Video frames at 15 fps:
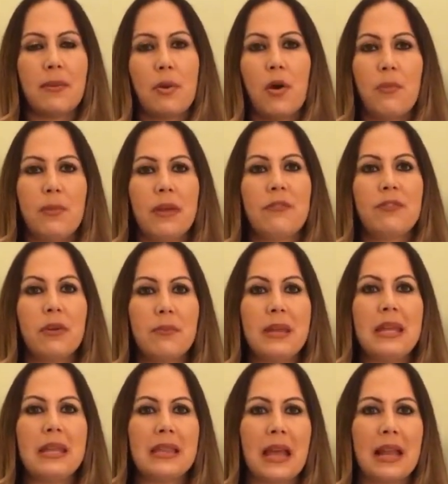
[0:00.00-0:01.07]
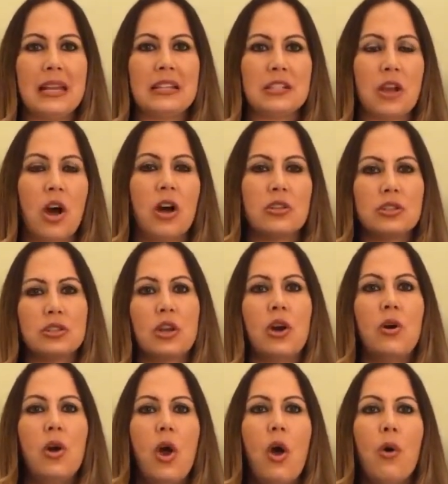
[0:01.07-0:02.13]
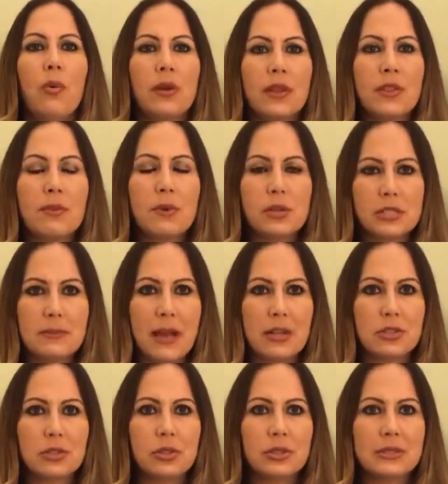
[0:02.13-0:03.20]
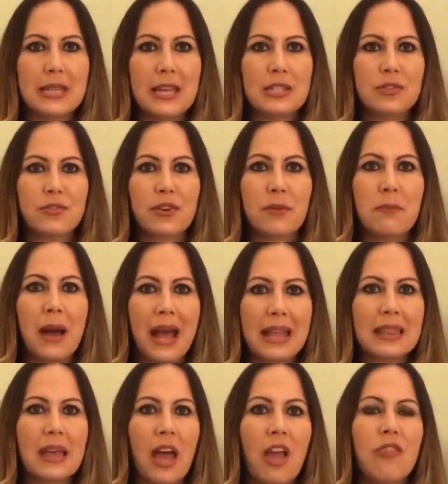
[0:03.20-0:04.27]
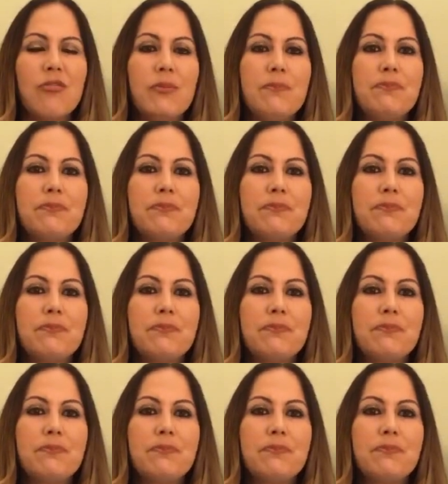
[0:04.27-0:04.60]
I'm hoping for me that is also one of the most magical days for my life.